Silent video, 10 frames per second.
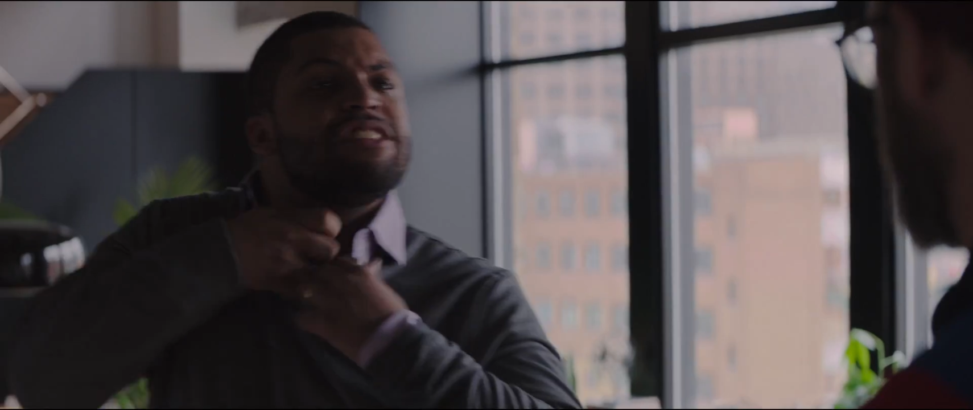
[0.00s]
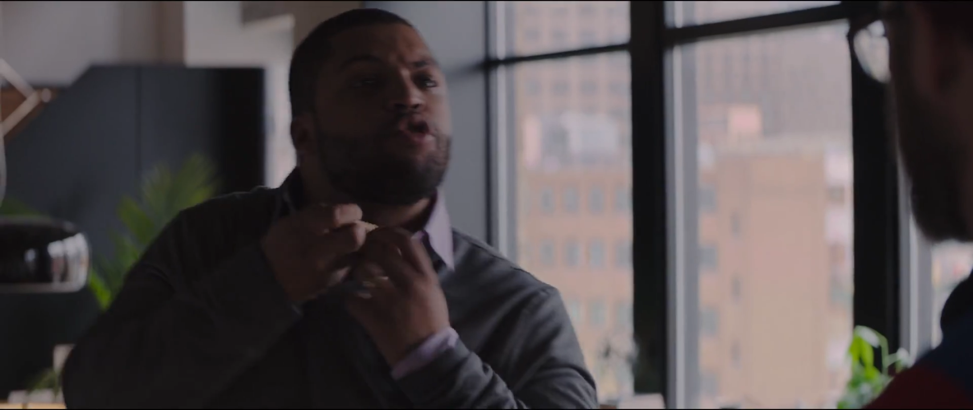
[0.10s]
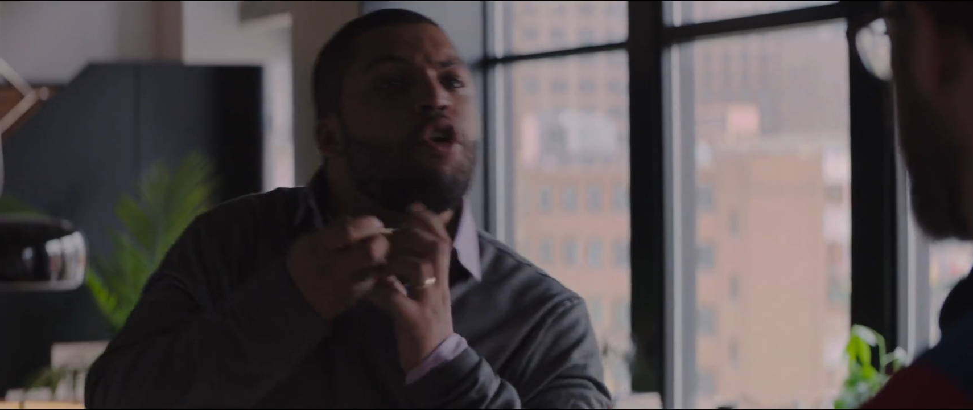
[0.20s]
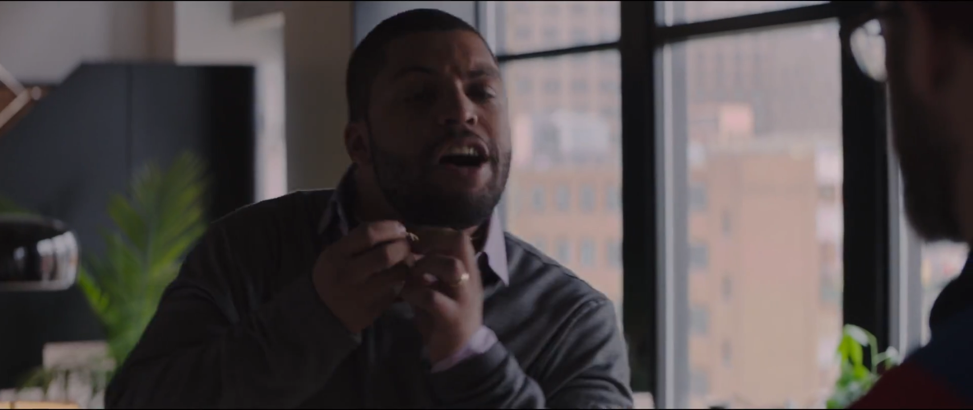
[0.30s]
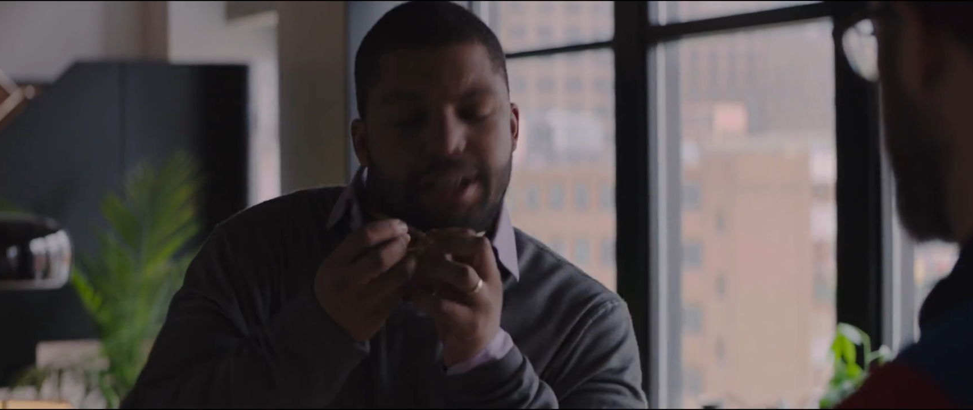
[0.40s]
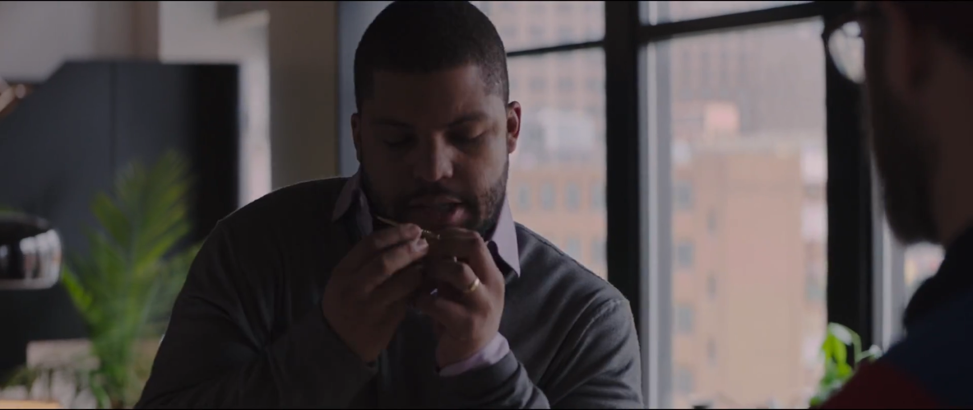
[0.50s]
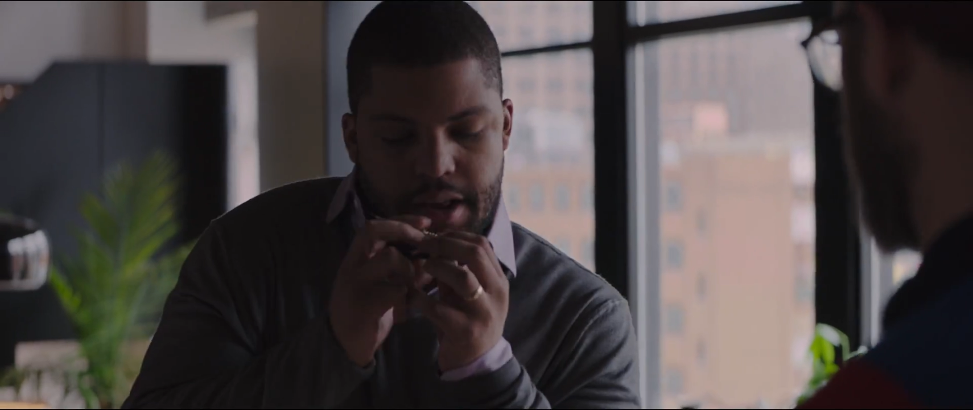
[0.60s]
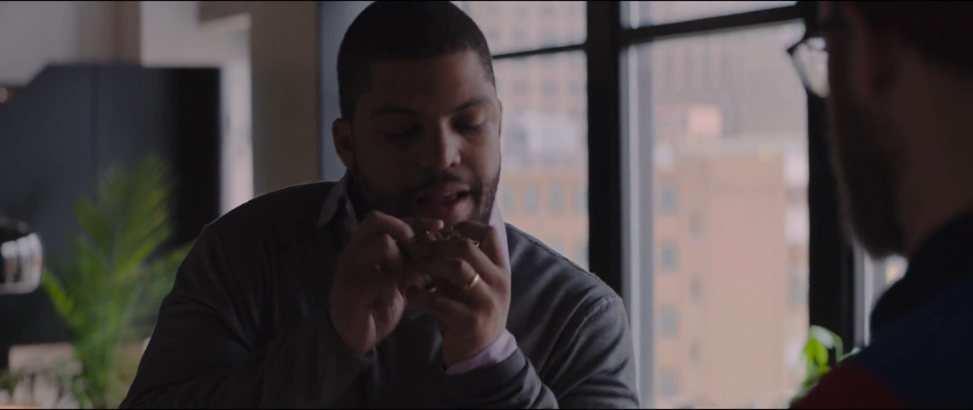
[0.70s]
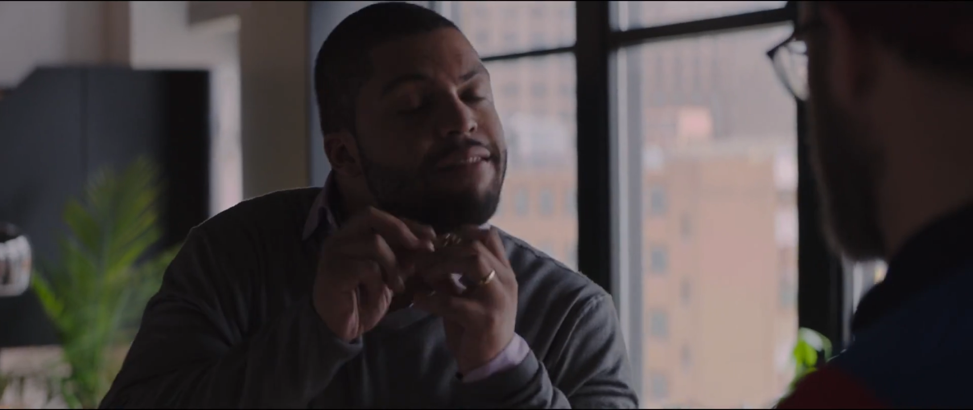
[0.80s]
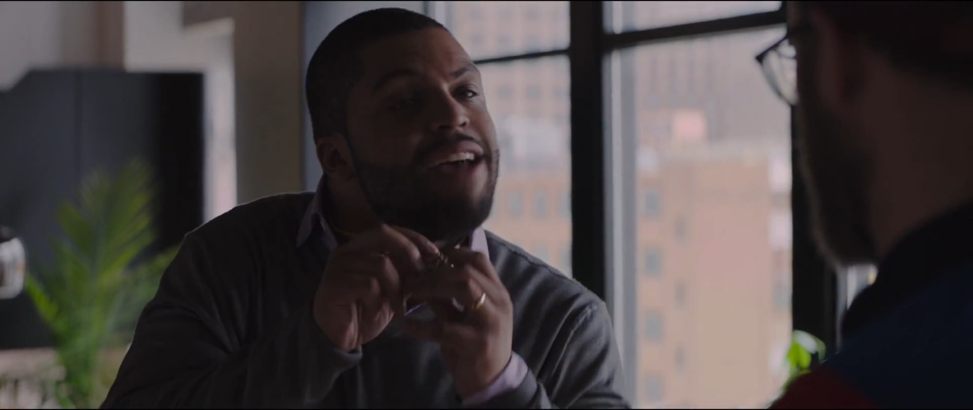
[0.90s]
this cross
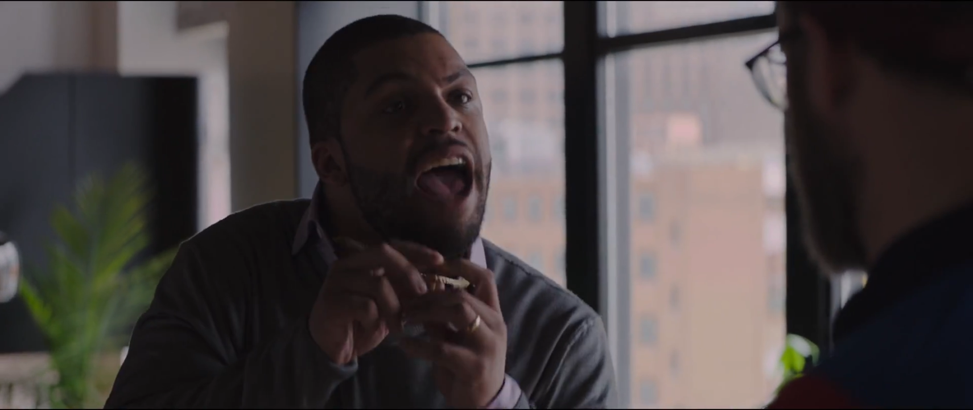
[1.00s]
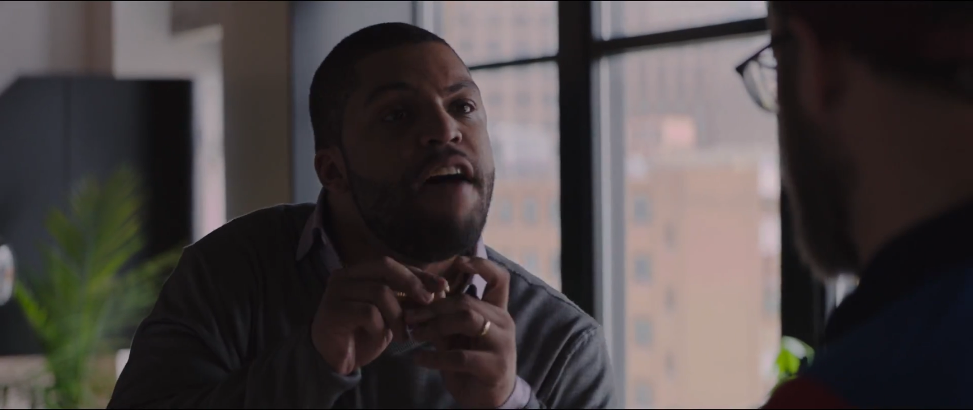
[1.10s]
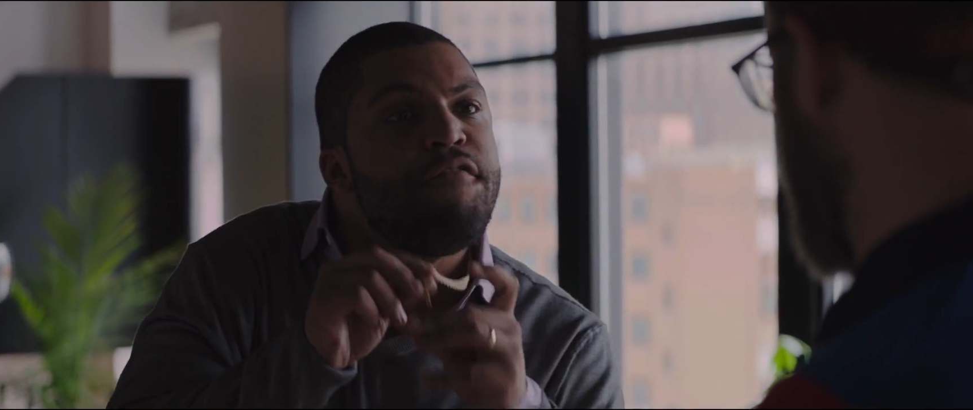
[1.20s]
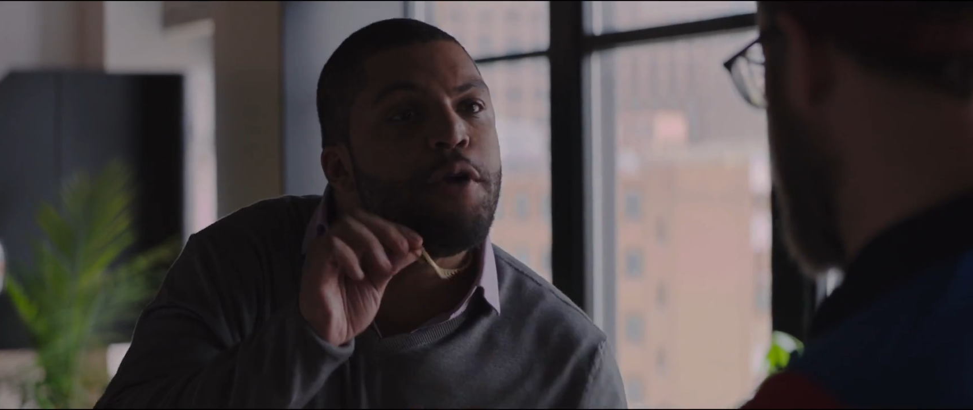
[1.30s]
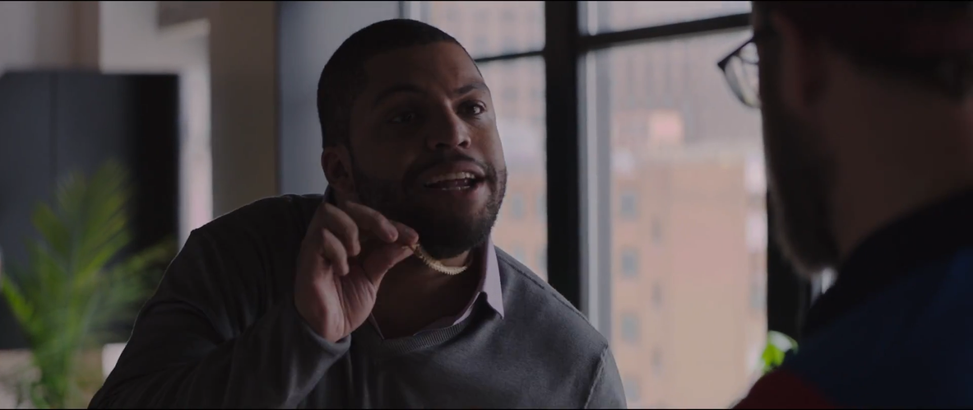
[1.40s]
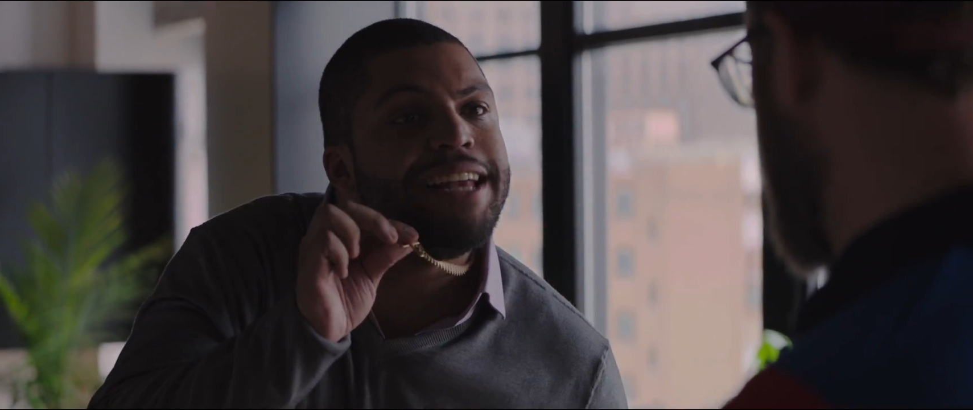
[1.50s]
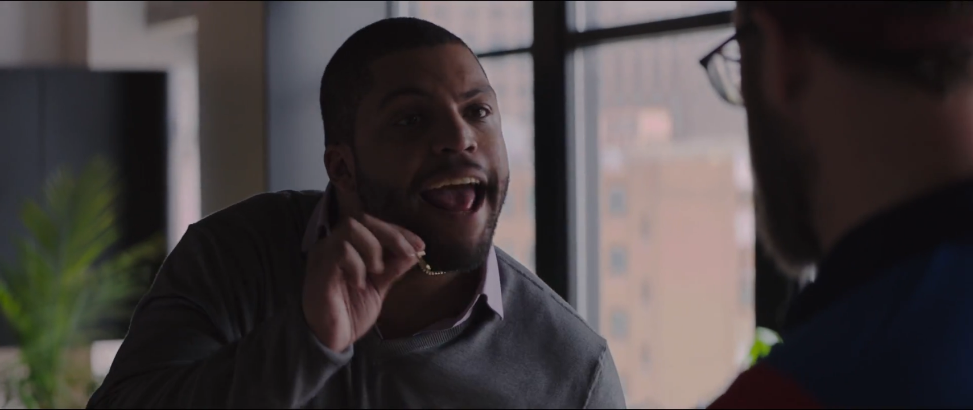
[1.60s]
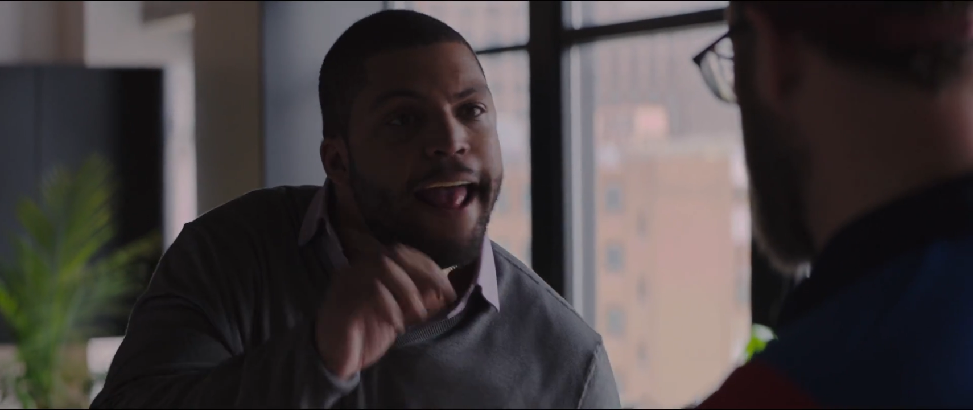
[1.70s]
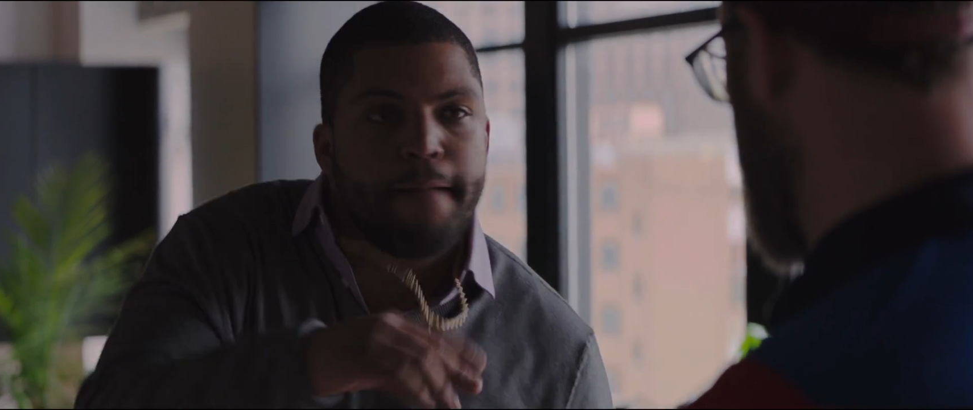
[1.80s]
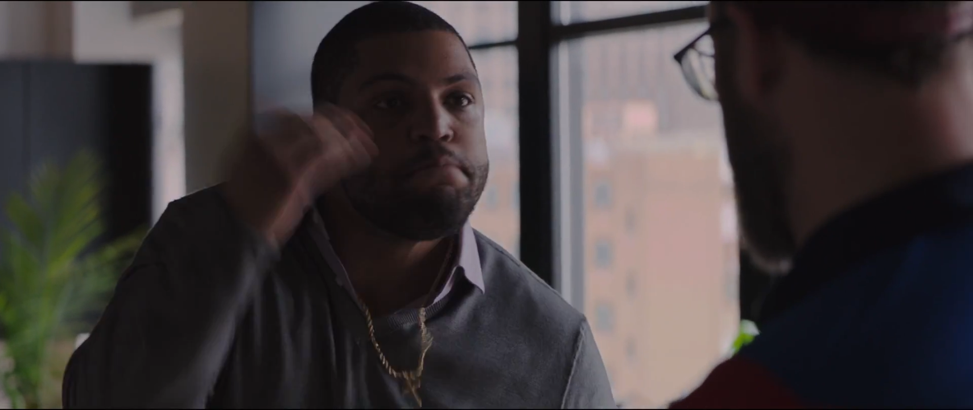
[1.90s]
every
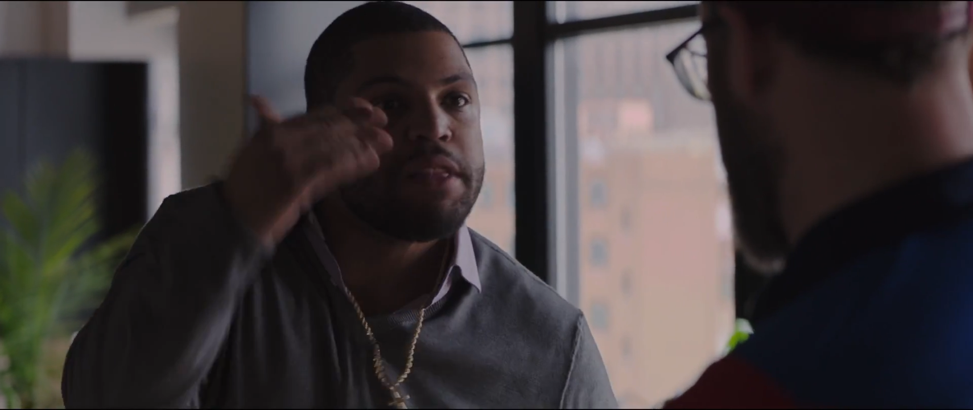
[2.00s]
day